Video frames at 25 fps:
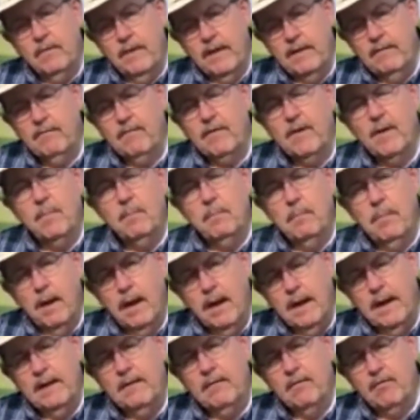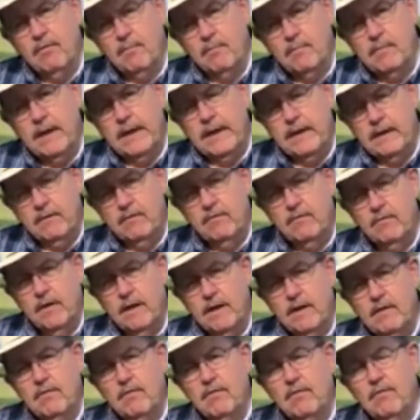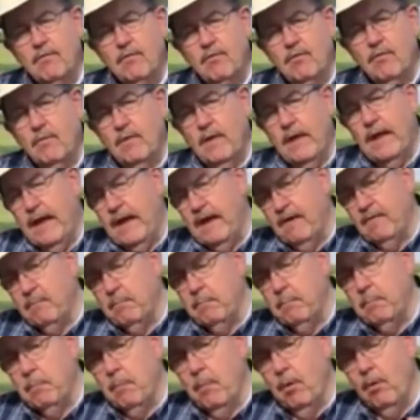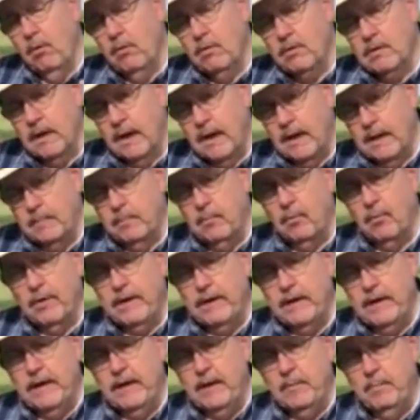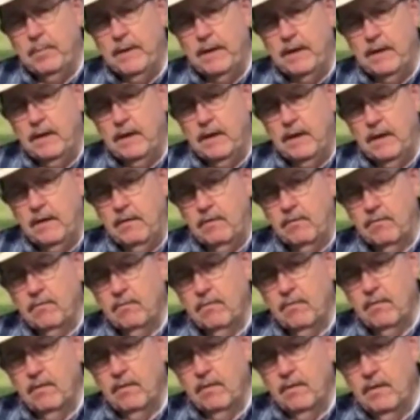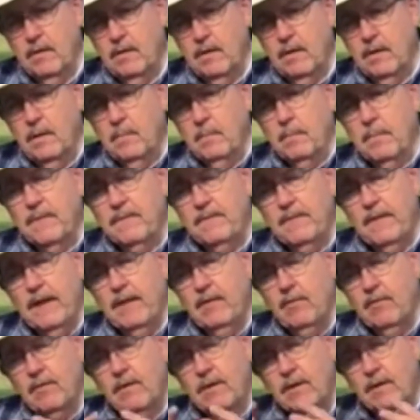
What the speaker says: they've combined some data sets, and so they have multi-breed EPDs. But that's a